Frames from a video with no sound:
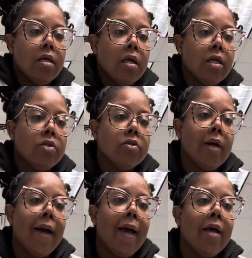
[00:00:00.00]
and
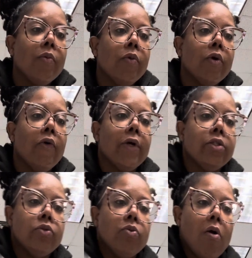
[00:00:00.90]
dry, we're going
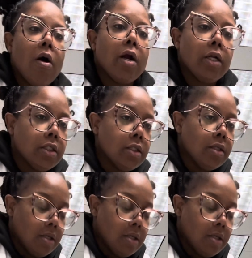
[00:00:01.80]
to arch.